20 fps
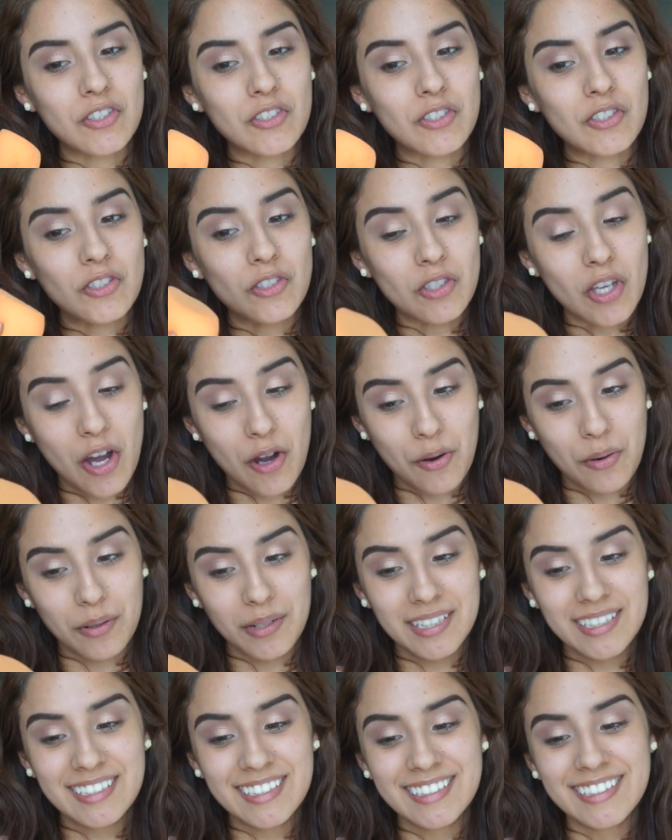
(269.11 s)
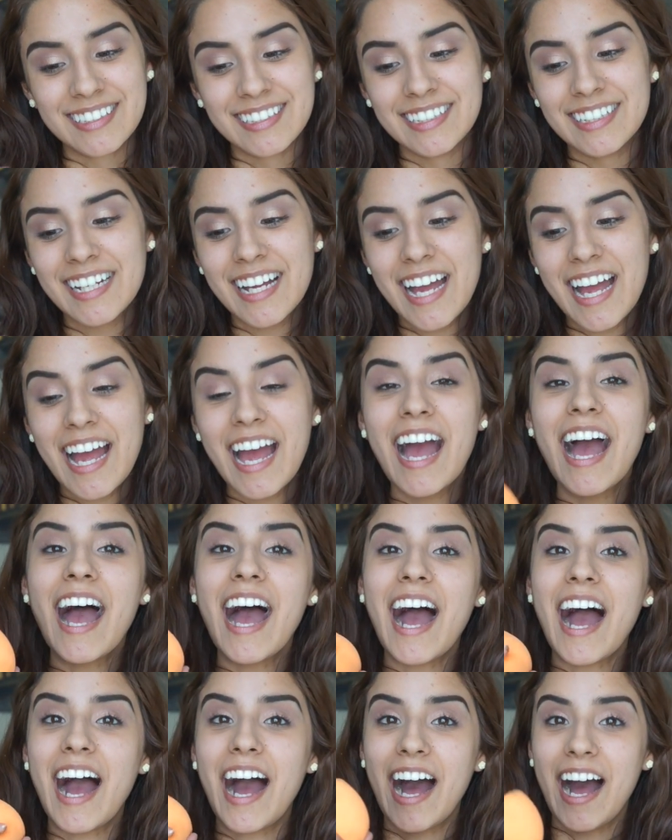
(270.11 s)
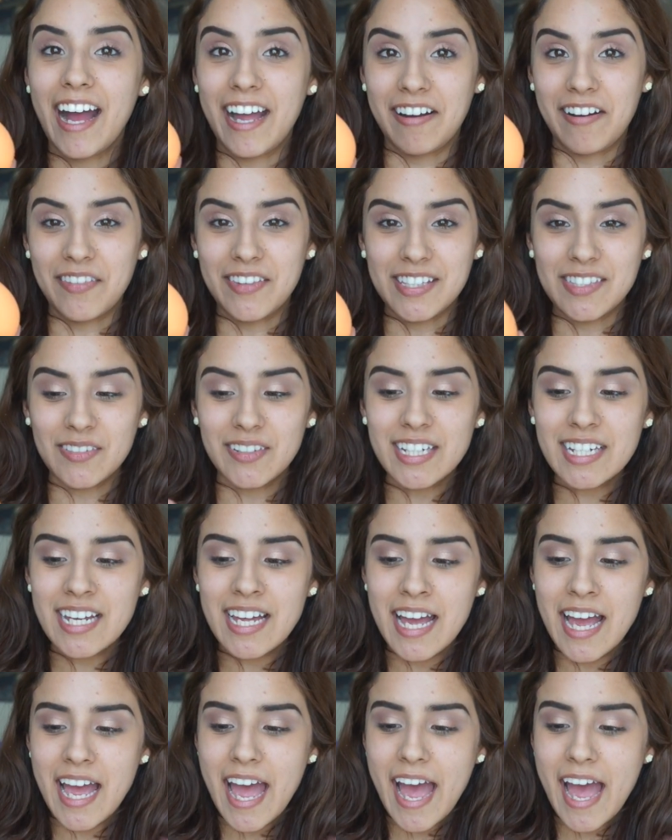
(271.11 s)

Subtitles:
So I got this one.